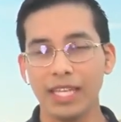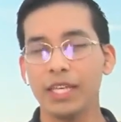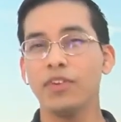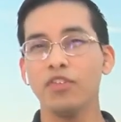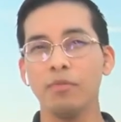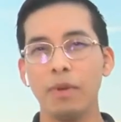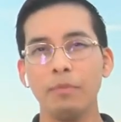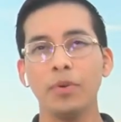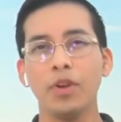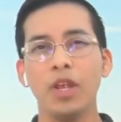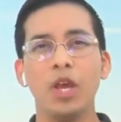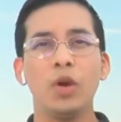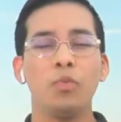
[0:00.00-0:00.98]
If you
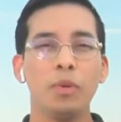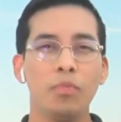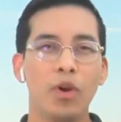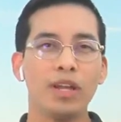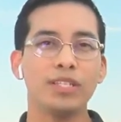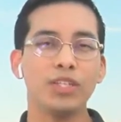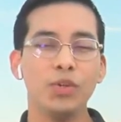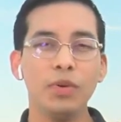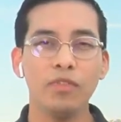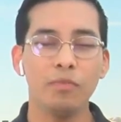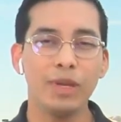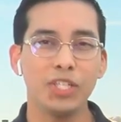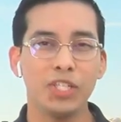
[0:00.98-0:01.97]
remember, we brought you
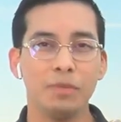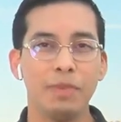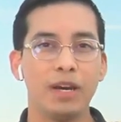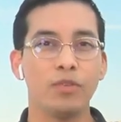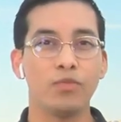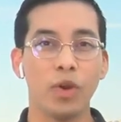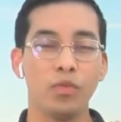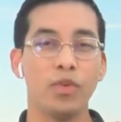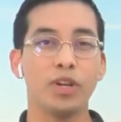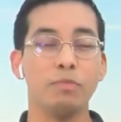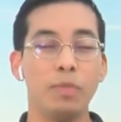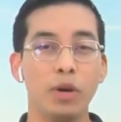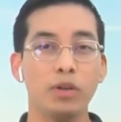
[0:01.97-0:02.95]
information about
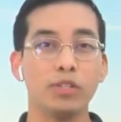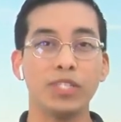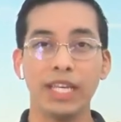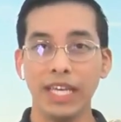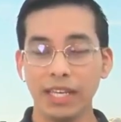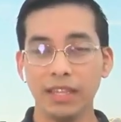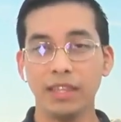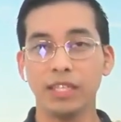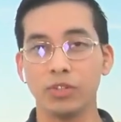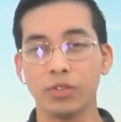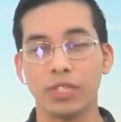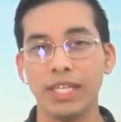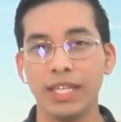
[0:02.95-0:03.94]
Roadrunner Motors in
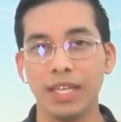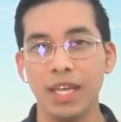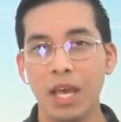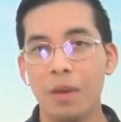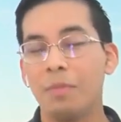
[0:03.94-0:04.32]
Cathedral City,